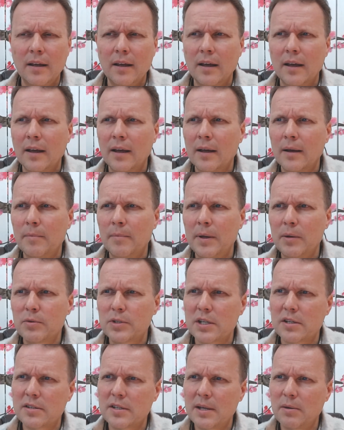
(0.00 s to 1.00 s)

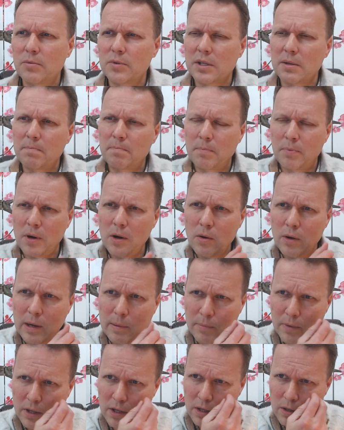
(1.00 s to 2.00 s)
It was a
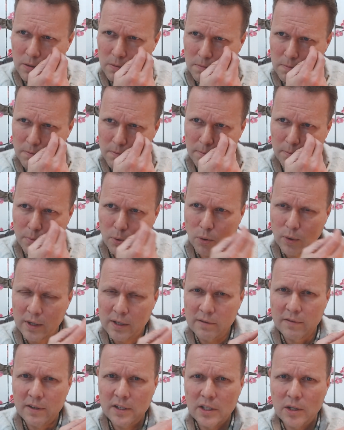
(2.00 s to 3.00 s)
program that you bought
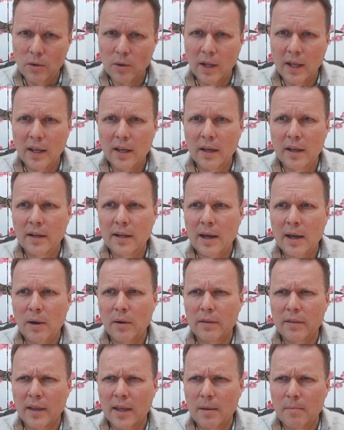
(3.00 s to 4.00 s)
individually, and now
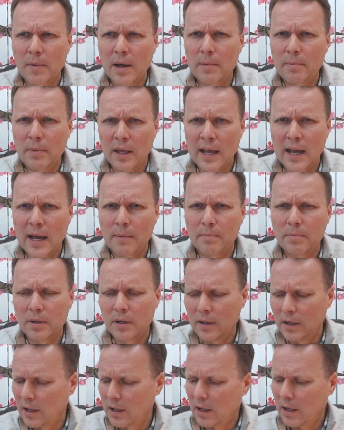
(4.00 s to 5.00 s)
I think it might be an app.
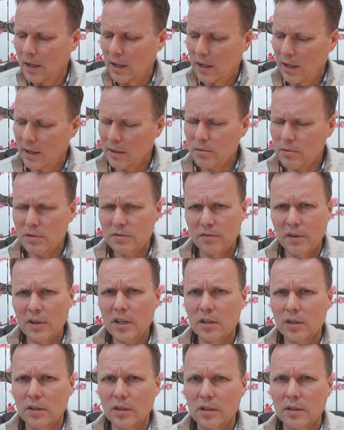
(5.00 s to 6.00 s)
That was
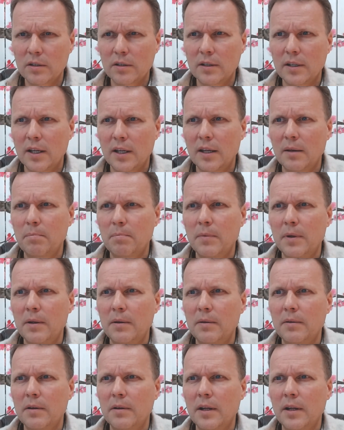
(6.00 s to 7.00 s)
very good.
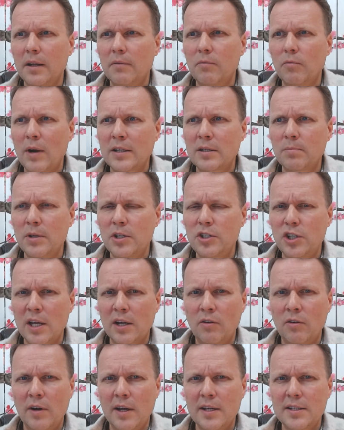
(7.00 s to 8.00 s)
It randomly
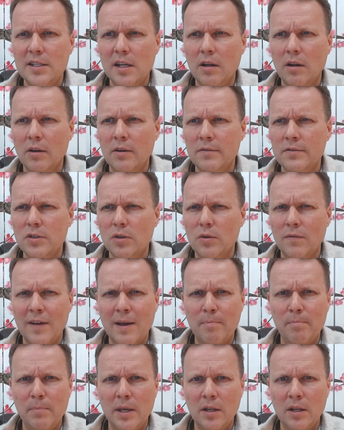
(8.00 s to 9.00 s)
generated a lot of sort of
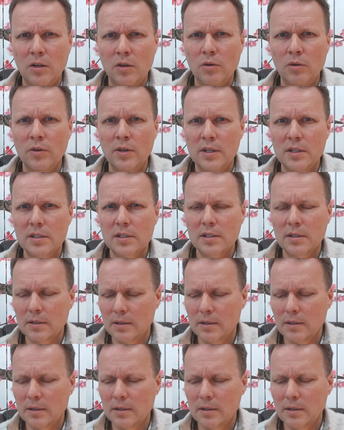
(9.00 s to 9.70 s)
ambient noise,